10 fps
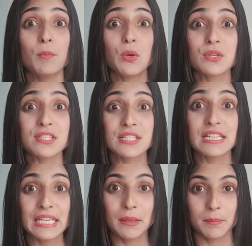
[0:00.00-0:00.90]
your
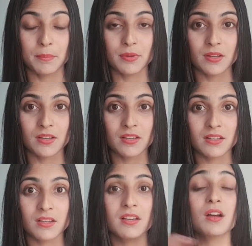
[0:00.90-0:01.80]
sleep
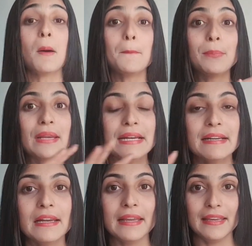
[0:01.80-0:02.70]

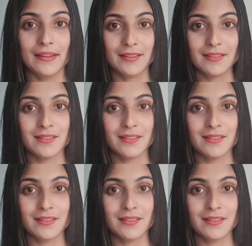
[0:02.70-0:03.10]
completely,